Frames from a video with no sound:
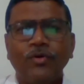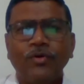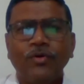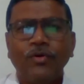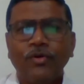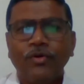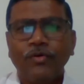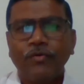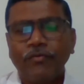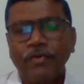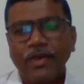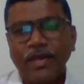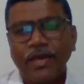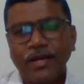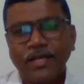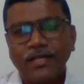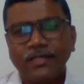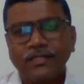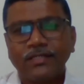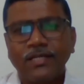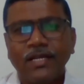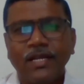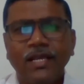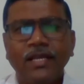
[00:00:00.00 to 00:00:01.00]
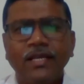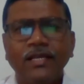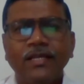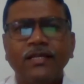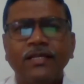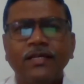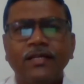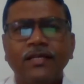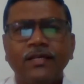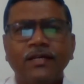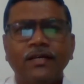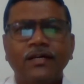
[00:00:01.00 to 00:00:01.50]

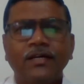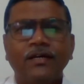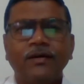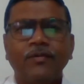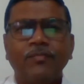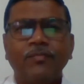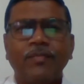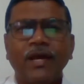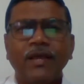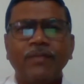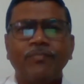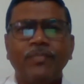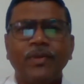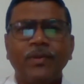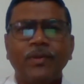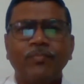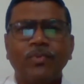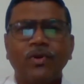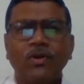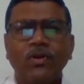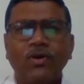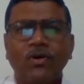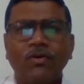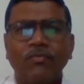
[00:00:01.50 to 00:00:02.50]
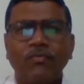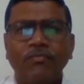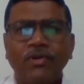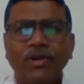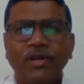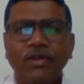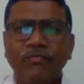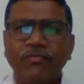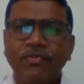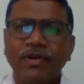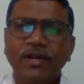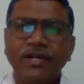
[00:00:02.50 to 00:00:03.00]
variously by people of
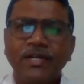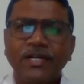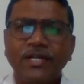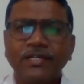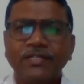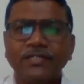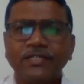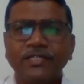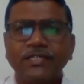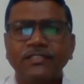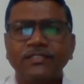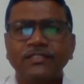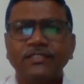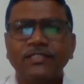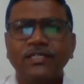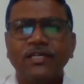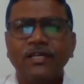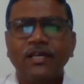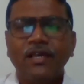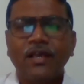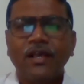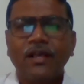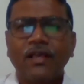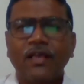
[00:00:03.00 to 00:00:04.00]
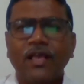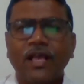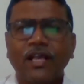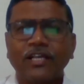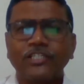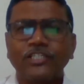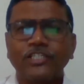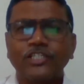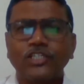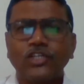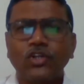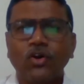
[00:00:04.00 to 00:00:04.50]
different regions,
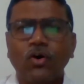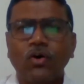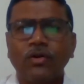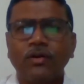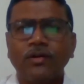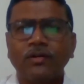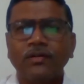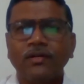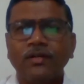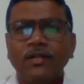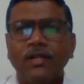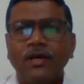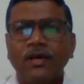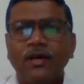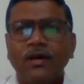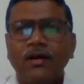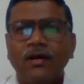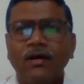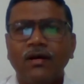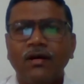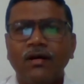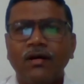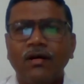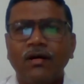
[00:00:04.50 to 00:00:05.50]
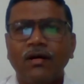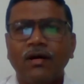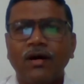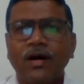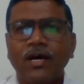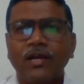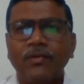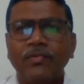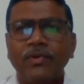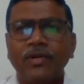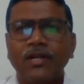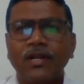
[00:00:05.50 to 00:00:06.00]
Caxton
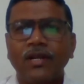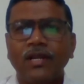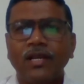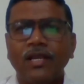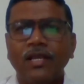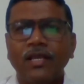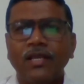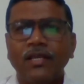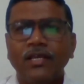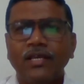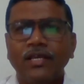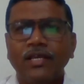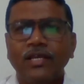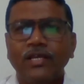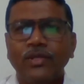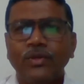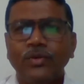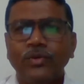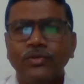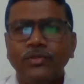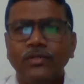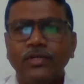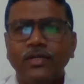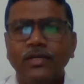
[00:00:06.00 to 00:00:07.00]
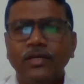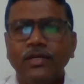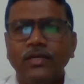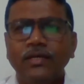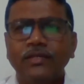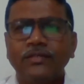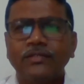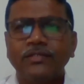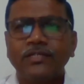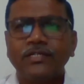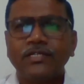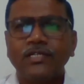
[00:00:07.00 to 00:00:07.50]
arbitrarily used
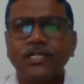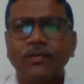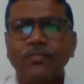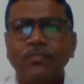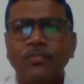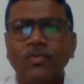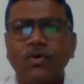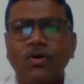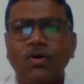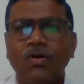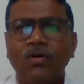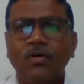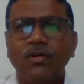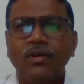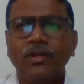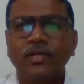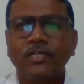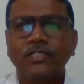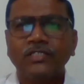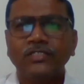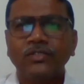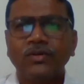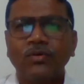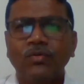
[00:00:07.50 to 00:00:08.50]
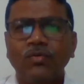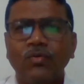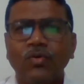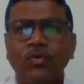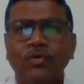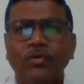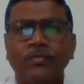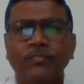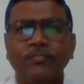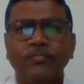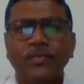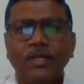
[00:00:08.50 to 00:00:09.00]
a system on his
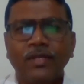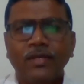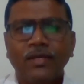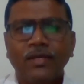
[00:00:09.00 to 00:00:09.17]
own.